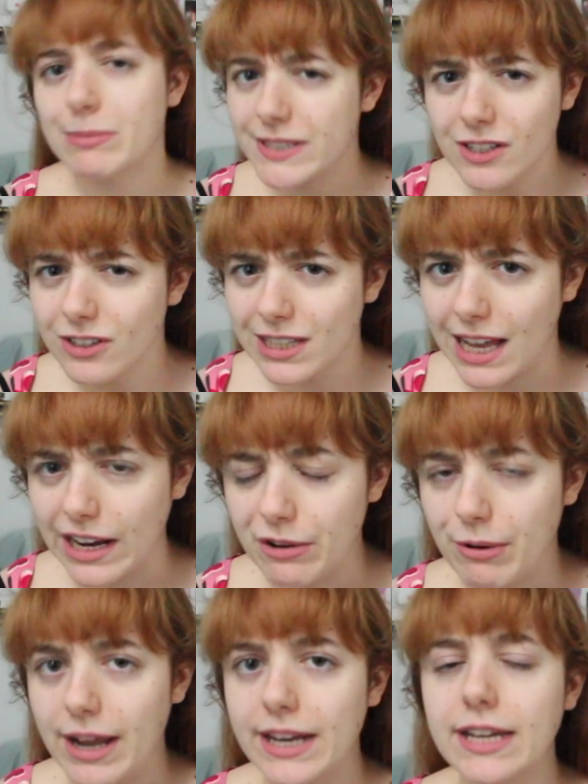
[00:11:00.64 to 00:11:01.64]
I'm still glad I
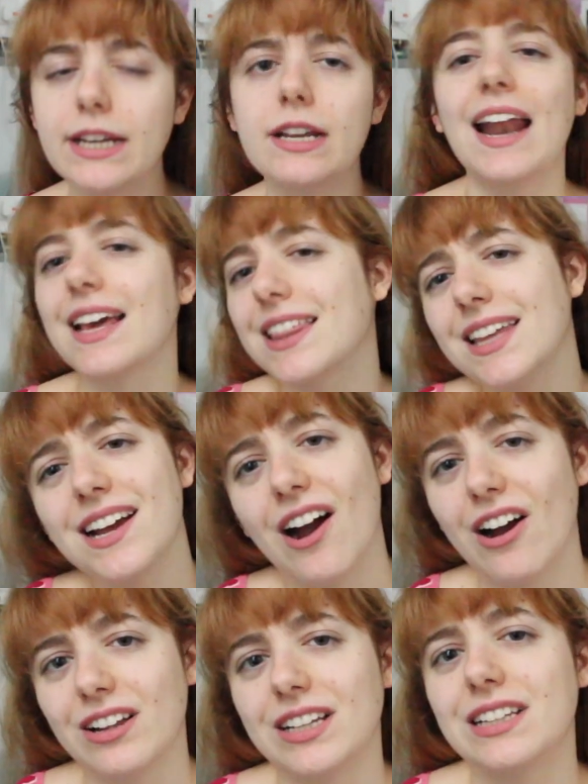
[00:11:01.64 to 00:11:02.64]
read it. And I think
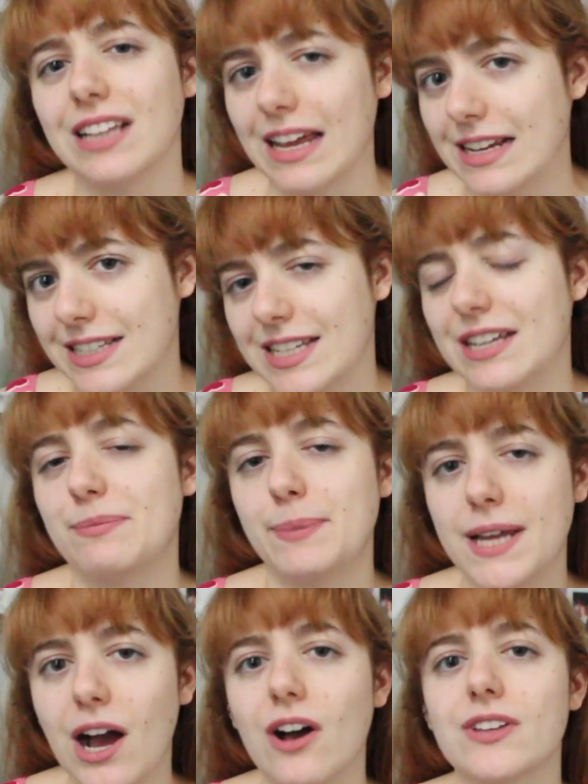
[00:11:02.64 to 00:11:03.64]
Carly likes it
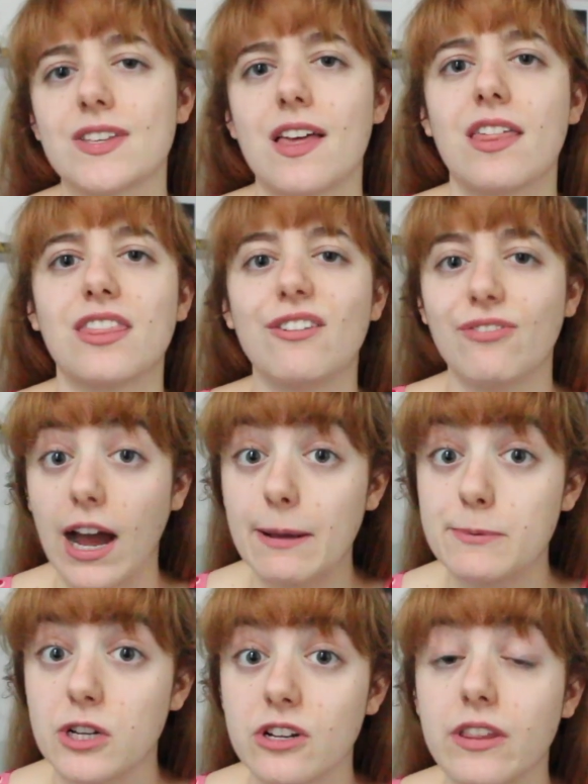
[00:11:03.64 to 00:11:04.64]
because the
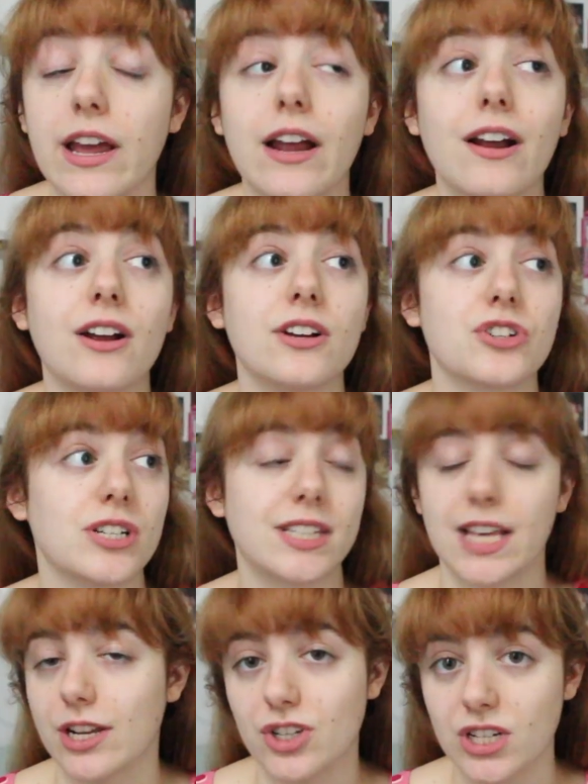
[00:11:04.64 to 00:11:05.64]
vibes are there. She
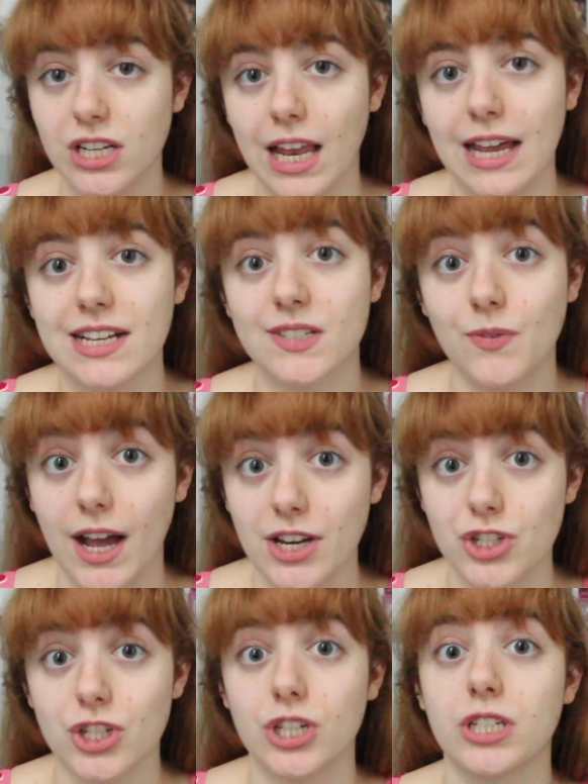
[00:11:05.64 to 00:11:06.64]
said she likes
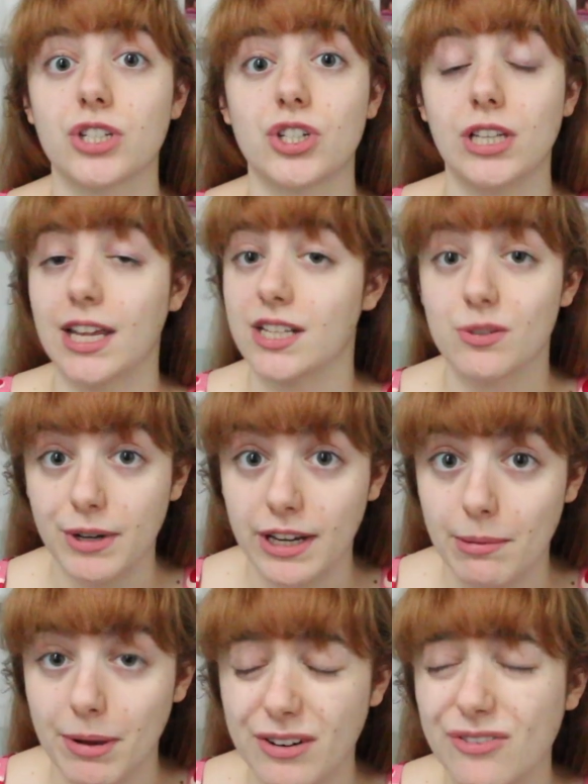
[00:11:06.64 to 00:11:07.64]
fashion, she likes
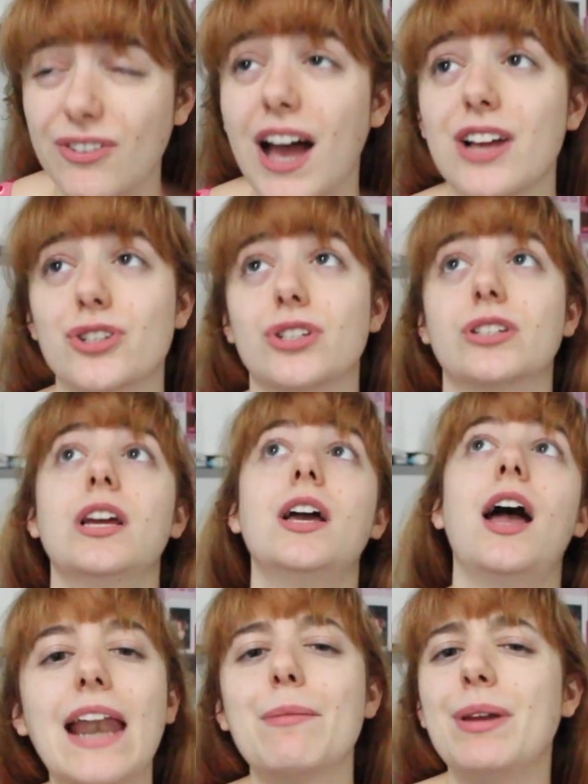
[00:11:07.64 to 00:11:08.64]
reading about fashion.
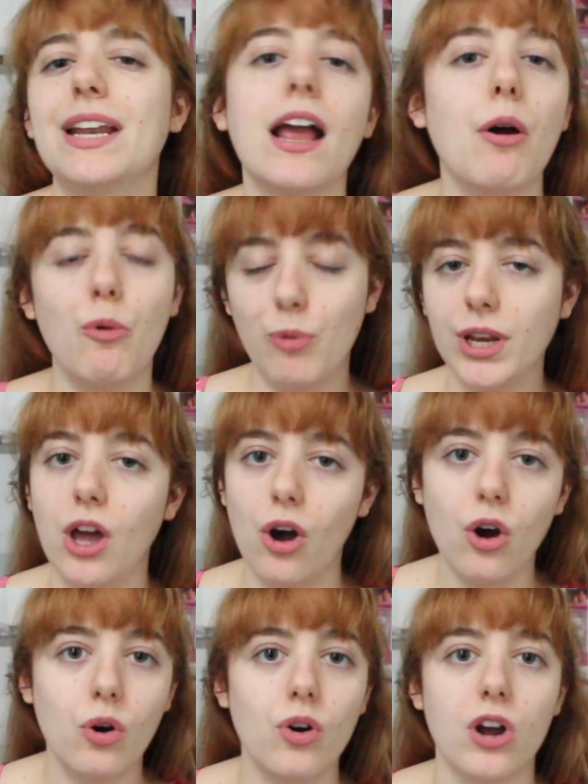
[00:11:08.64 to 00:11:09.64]
And I mean, we
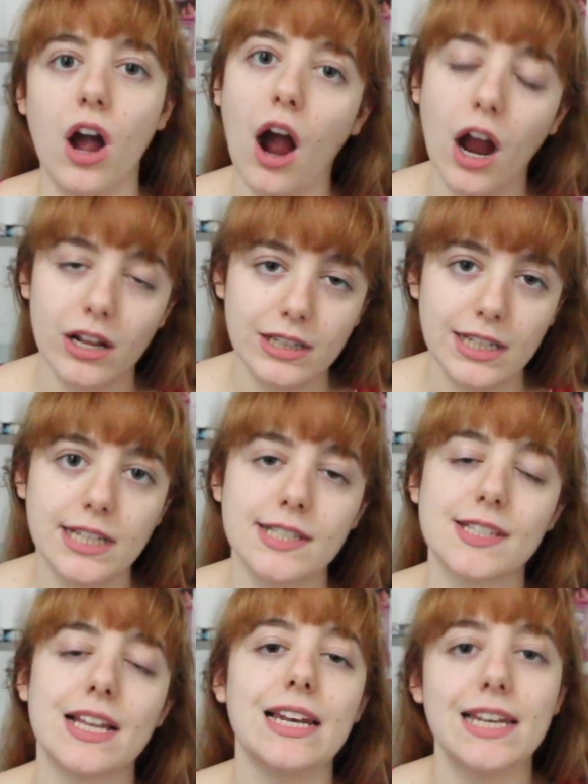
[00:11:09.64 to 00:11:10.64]
know
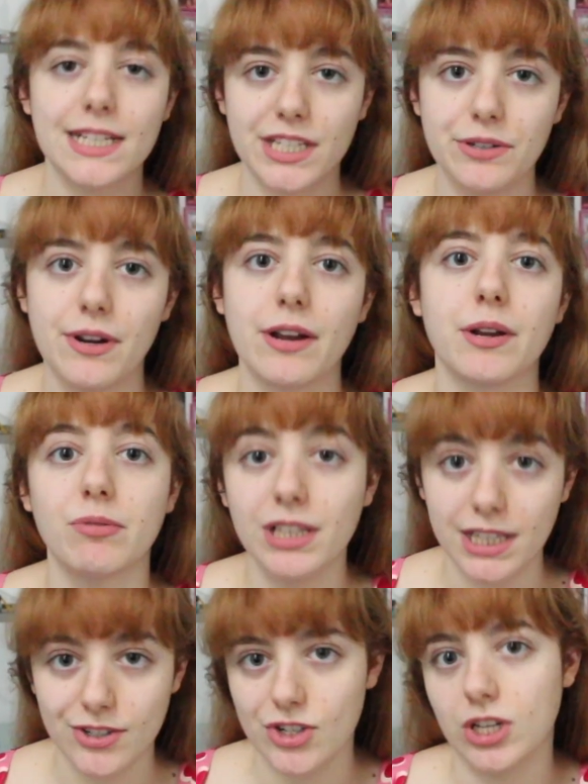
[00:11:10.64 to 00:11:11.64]
Carly's literary
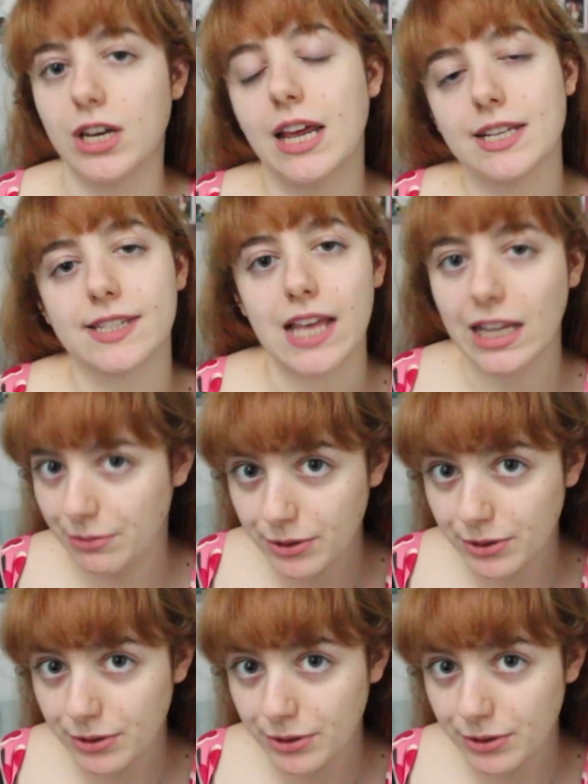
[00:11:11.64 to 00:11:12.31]
religion is Sally